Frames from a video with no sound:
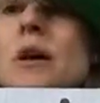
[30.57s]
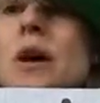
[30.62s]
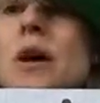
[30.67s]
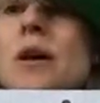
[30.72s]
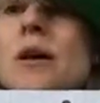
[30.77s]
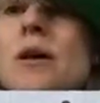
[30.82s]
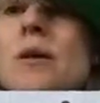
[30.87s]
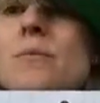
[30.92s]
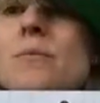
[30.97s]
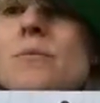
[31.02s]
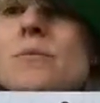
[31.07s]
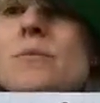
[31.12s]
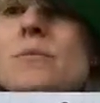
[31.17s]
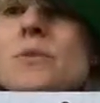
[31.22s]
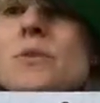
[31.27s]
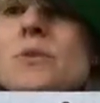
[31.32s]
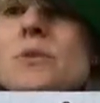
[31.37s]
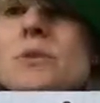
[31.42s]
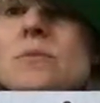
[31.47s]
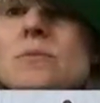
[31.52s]
to
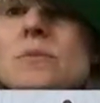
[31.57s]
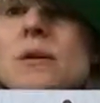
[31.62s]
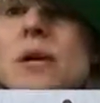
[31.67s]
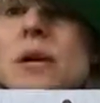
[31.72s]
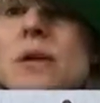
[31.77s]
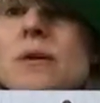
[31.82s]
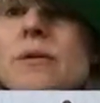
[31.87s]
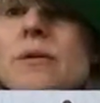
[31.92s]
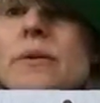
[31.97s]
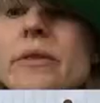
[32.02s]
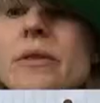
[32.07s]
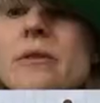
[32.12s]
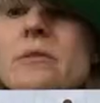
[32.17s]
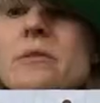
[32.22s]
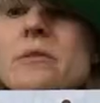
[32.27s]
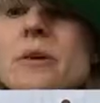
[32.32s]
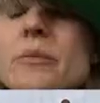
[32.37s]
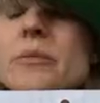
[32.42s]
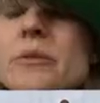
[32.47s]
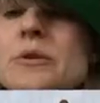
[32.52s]
do some data with
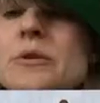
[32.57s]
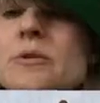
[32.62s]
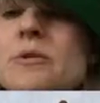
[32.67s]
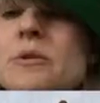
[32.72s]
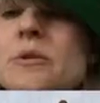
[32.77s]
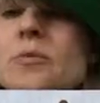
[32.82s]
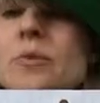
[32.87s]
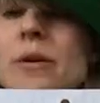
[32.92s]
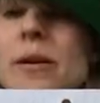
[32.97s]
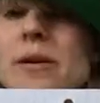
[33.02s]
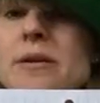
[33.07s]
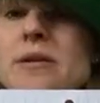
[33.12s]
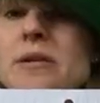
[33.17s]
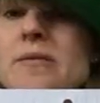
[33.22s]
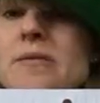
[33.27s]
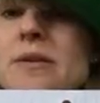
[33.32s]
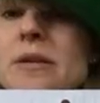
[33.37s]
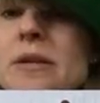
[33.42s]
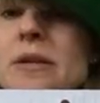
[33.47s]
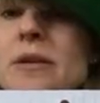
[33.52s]
these numbers. So just pause
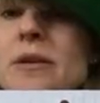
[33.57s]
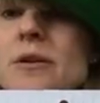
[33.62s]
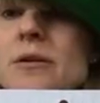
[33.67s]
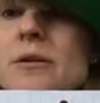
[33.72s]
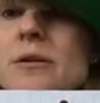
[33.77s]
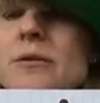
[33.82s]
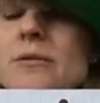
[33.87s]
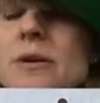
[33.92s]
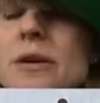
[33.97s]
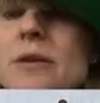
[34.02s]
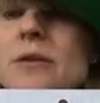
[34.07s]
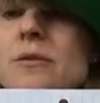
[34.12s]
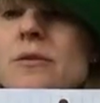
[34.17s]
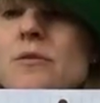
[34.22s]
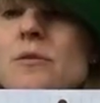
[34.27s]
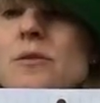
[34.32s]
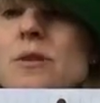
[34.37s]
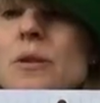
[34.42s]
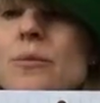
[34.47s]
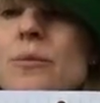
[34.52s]
the video and write
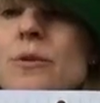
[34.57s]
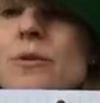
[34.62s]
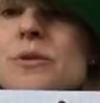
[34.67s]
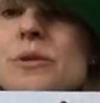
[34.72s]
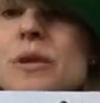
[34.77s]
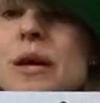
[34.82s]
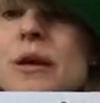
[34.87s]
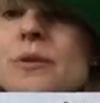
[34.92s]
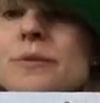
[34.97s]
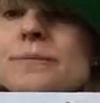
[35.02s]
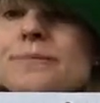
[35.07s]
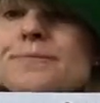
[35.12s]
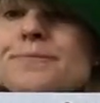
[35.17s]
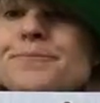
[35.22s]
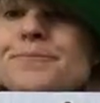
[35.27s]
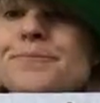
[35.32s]
those numbers down.